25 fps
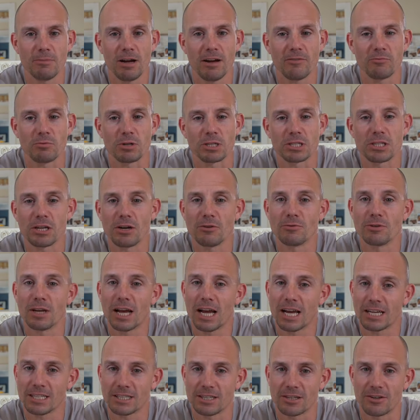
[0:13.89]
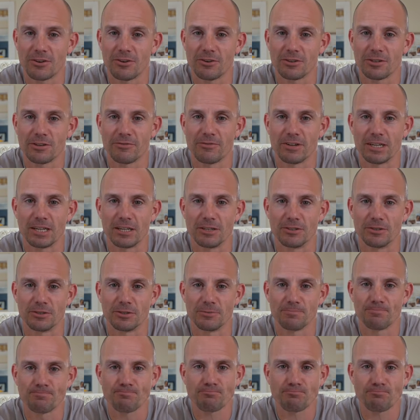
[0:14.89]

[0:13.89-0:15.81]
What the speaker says: otherwise known as the Garden of England.